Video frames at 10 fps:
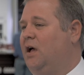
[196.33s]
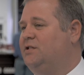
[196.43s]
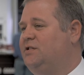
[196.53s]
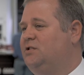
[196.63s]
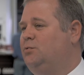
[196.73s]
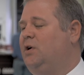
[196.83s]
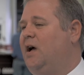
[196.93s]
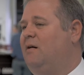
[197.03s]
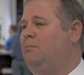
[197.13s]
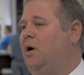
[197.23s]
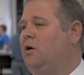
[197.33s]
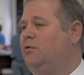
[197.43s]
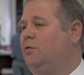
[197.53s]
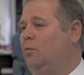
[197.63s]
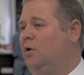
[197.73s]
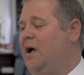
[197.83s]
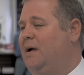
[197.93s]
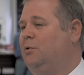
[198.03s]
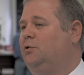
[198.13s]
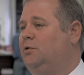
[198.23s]
and since we have both, we're
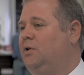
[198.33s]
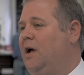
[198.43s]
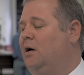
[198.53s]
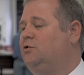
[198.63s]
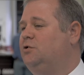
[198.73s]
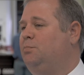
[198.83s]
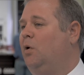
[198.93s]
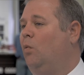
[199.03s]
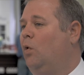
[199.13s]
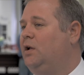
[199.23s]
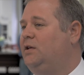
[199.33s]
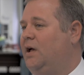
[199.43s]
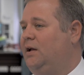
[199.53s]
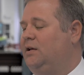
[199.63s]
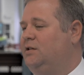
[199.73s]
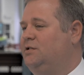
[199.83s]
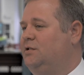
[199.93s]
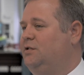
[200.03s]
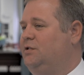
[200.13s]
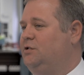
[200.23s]
able to now just put one
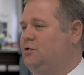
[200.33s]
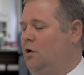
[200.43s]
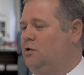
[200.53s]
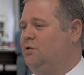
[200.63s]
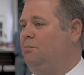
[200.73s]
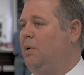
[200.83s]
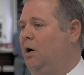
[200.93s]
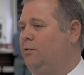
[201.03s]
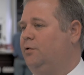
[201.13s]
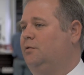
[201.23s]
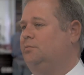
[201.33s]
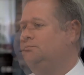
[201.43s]
technician that's in charge of both.